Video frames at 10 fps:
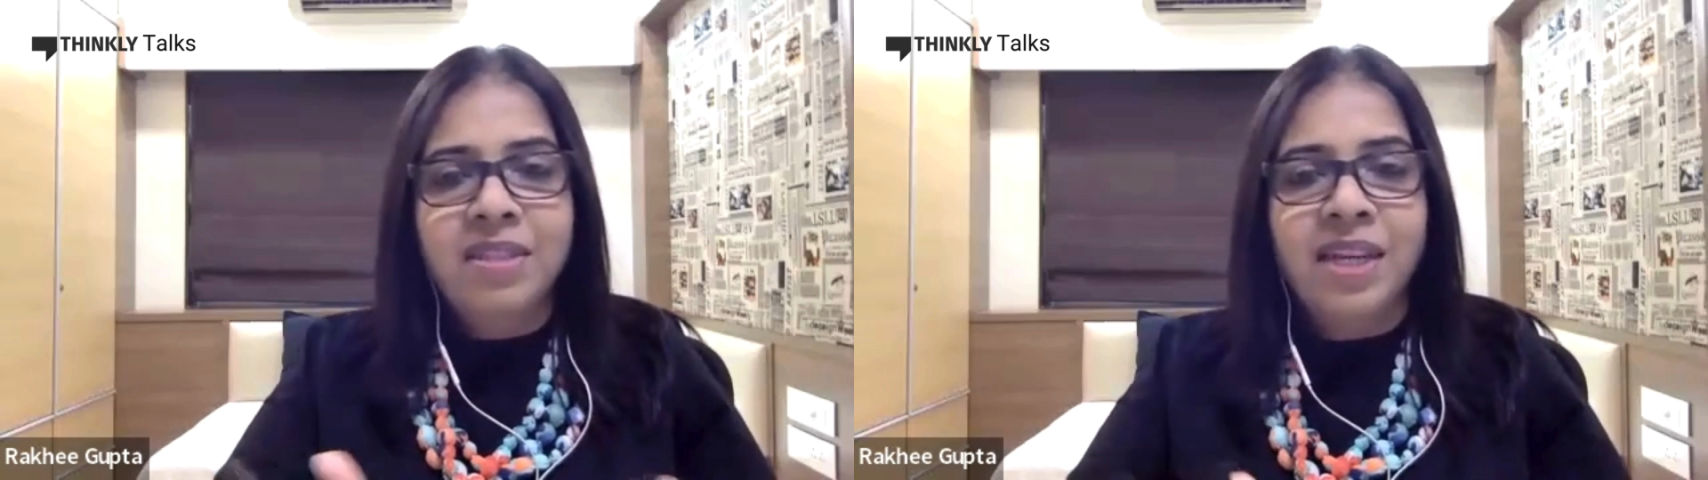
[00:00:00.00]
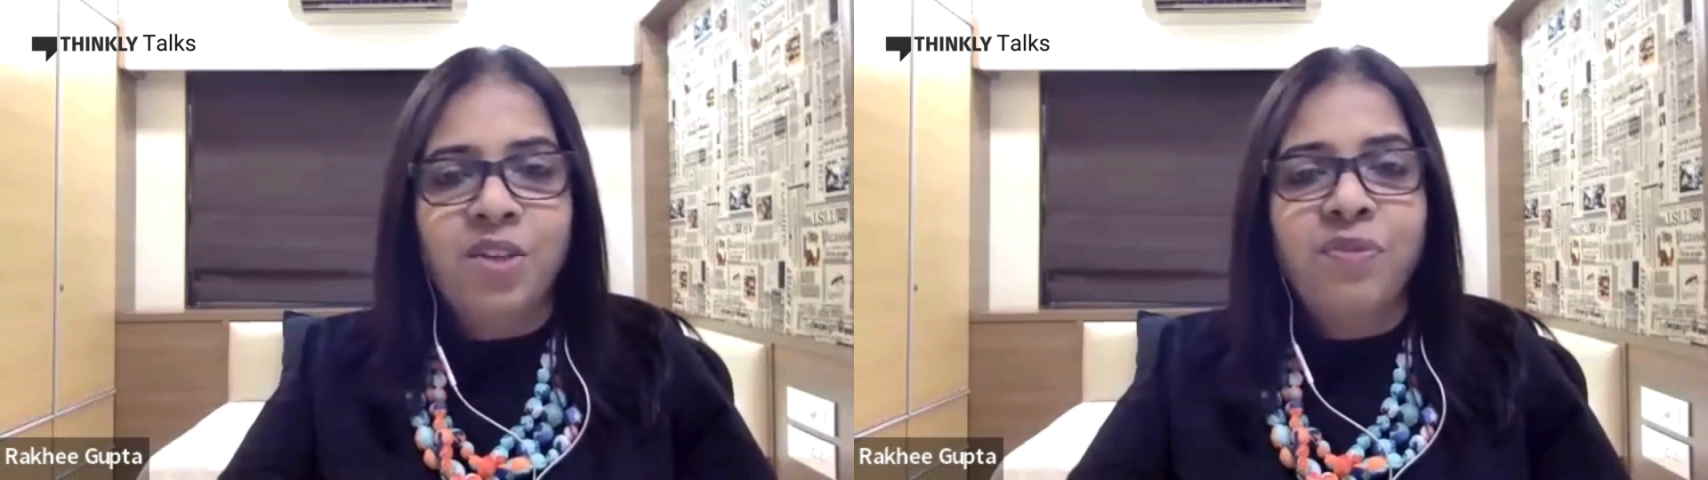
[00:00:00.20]

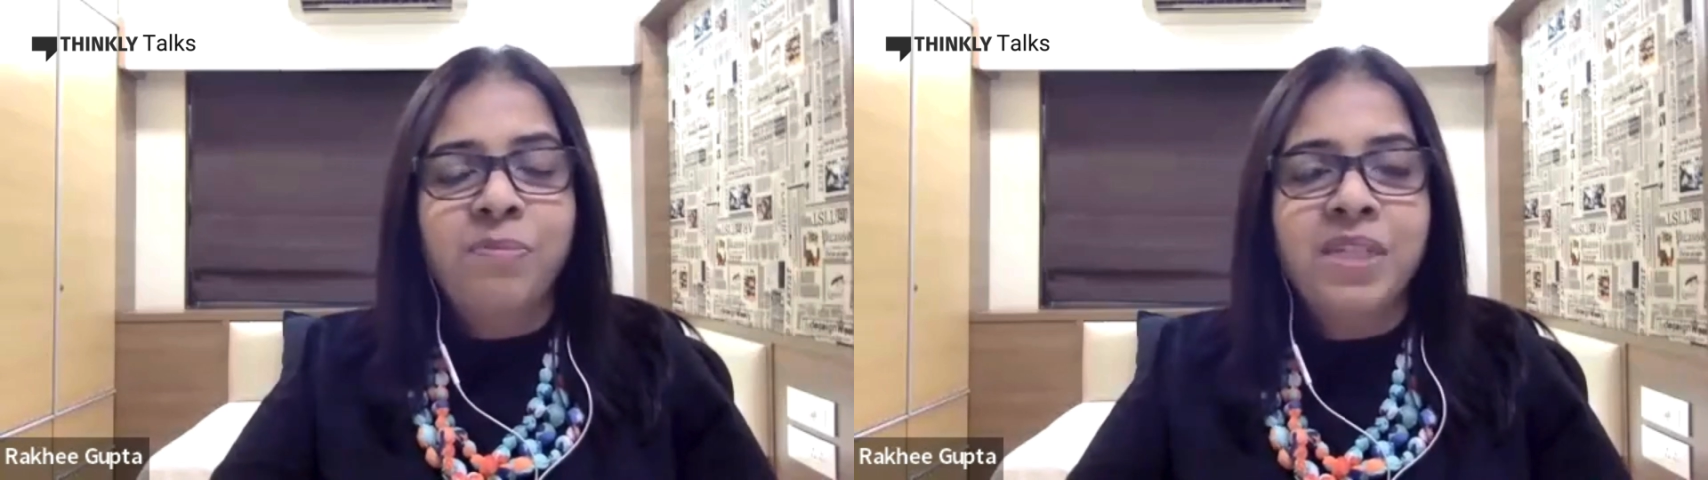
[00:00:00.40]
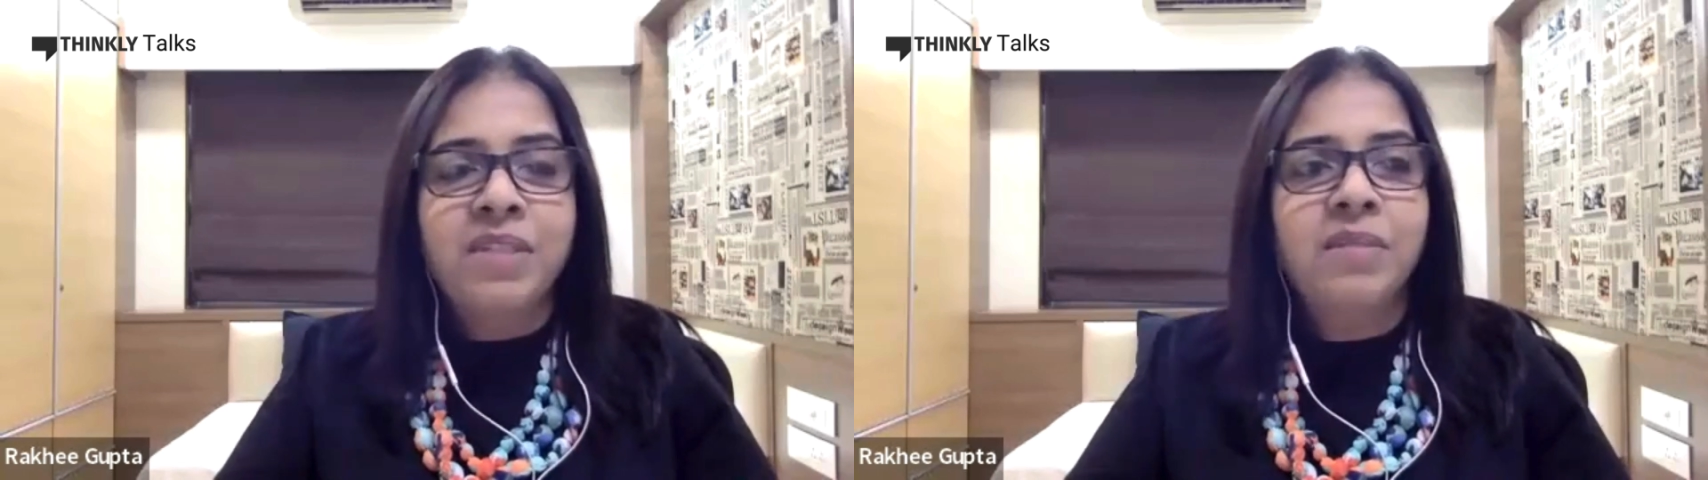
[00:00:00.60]
kind of a
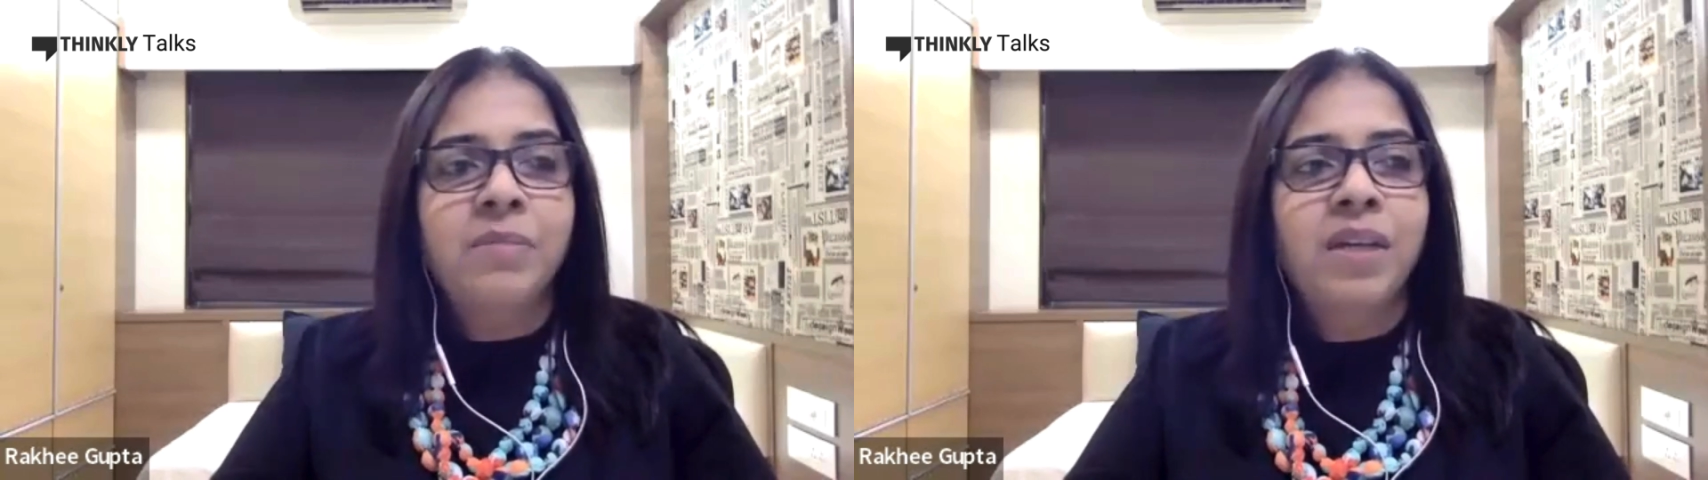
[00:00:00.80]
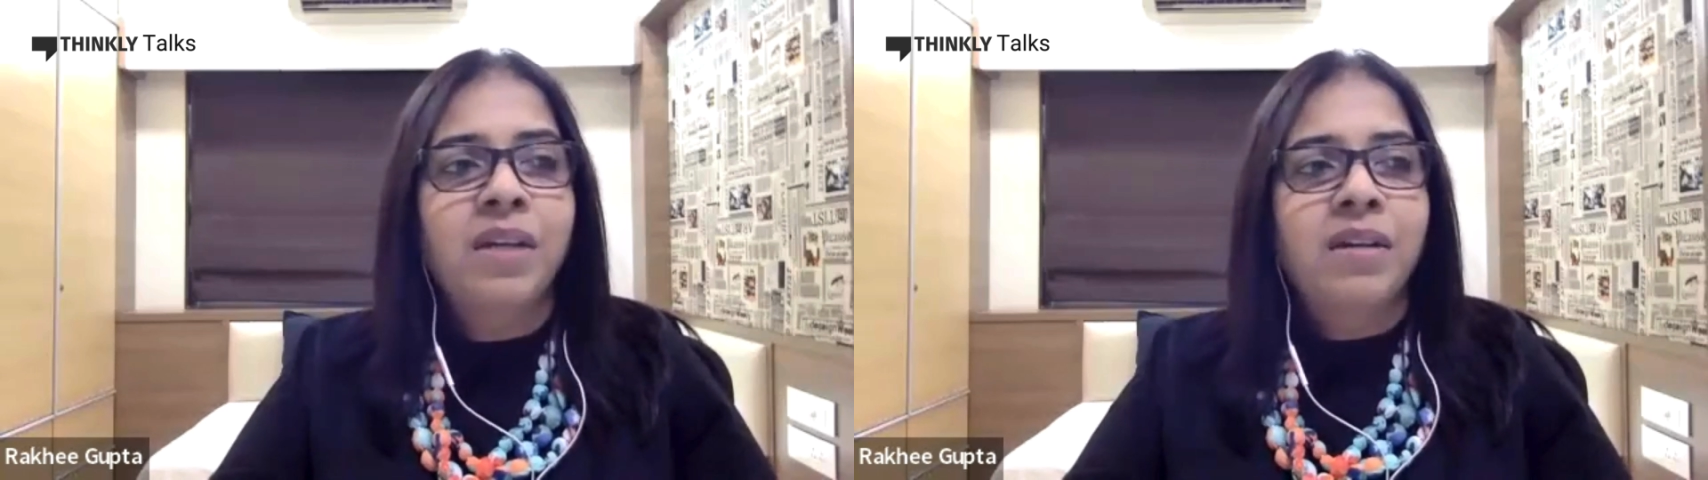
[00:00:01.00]
medium.